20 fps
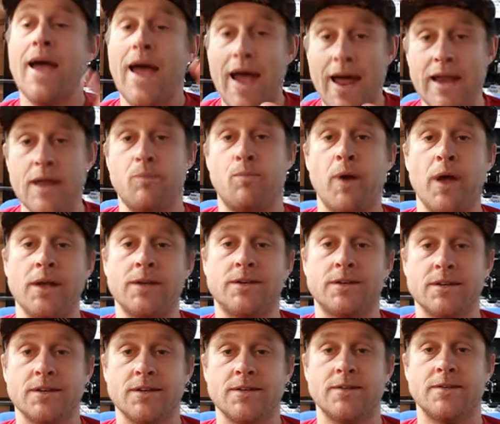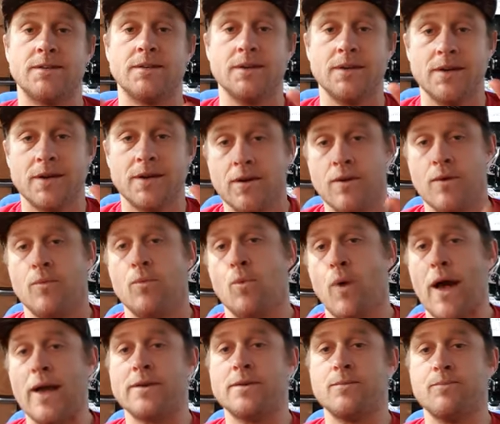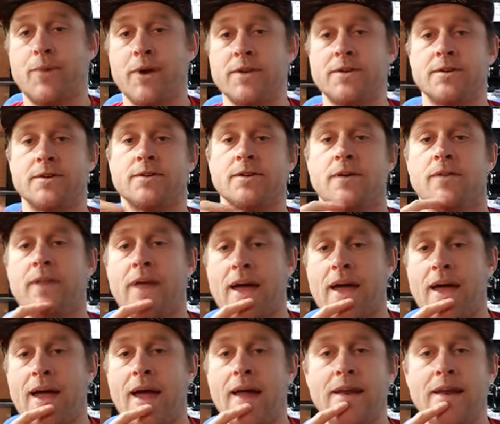Any pictures, whack some pictures on there.